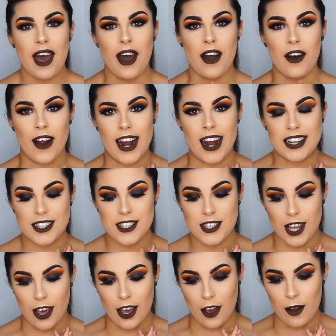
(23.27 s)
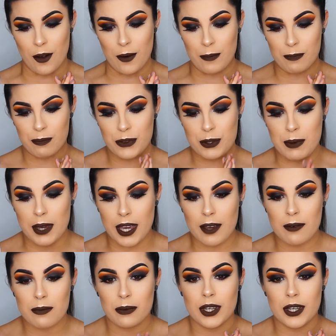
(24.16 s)
Alright, so to
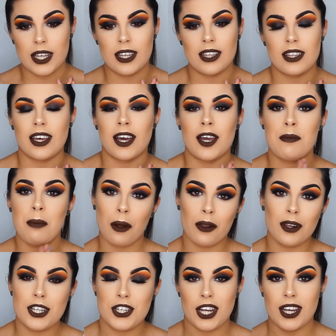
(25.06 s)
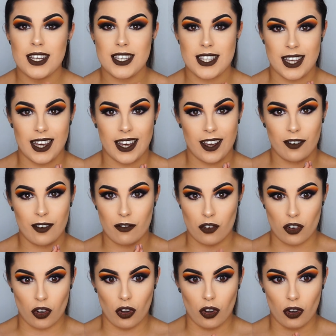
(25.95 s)
begin with, I apologise that I have
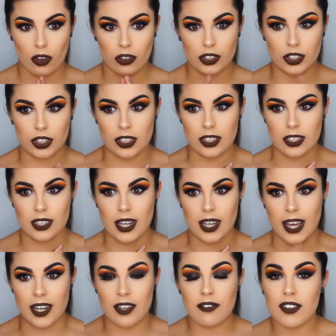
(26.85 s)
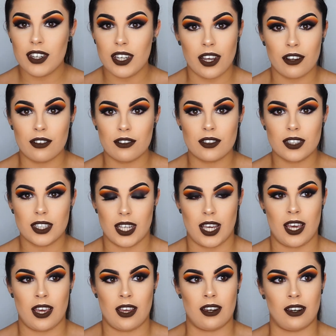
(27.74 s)
not done any videos
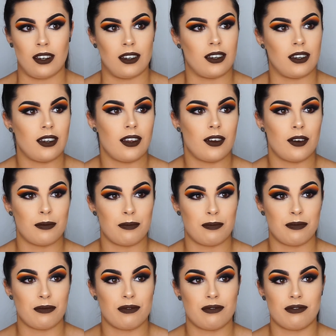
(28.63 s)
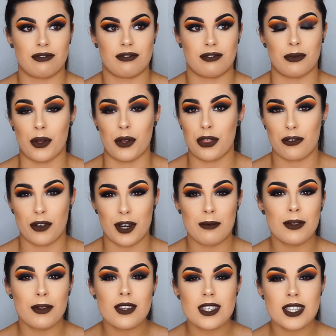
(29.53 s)
in, what, 3
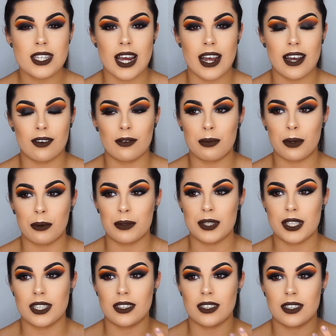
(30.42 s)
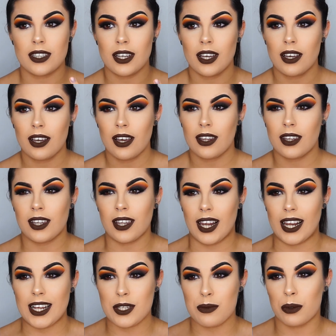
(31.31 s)
months now? Probably since, I think the
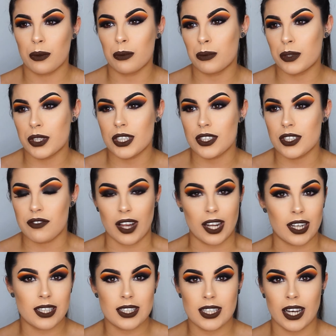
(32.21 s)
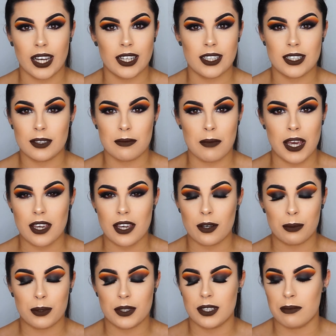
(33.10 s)
last one was Valentine's
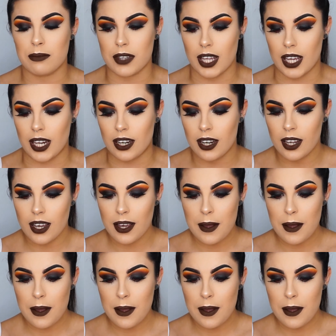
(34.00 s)
makeup or something.